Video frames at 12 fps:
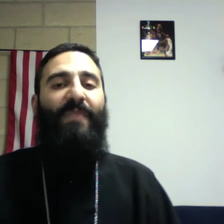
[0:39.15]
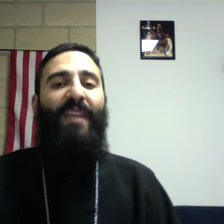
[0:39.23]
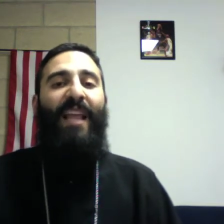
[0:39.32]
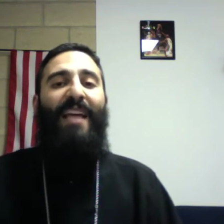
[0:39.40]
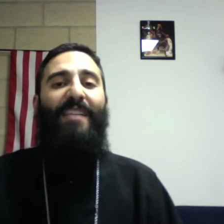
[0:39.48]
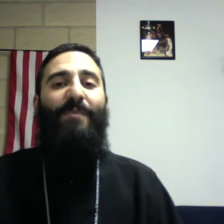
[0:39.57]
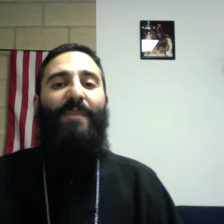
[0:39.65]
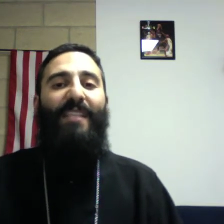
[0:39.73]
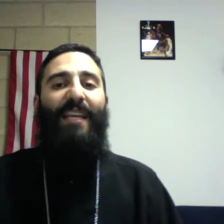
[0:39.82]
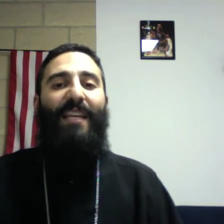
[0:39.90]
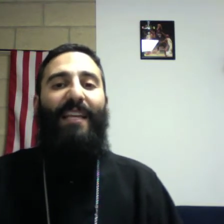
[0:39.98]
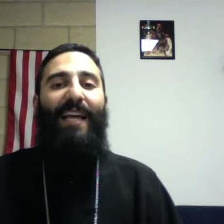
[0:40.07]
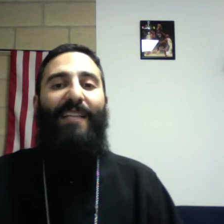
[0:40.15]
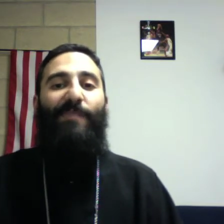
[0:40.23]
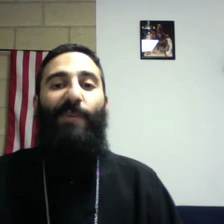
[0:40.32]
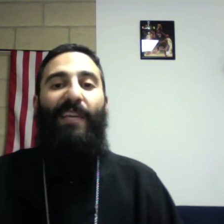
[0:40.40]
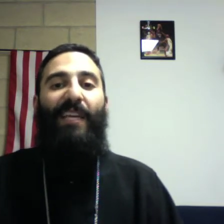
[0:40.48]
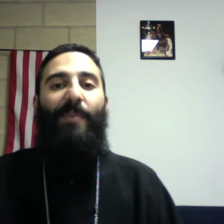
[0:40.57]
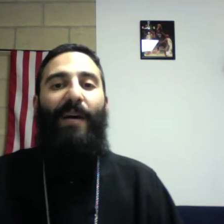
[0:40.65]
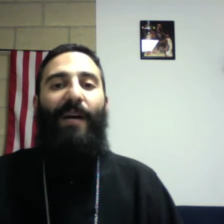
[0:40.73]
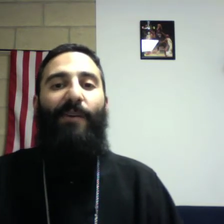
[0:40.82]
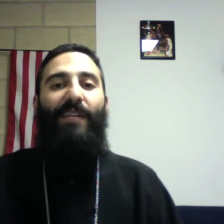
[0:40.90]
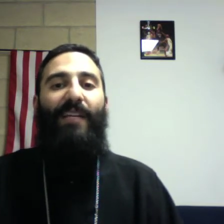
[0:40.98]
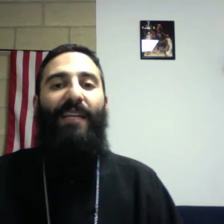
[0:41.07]
as we said last week,
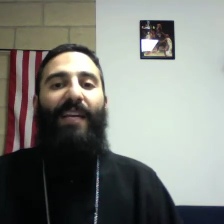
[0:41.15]
about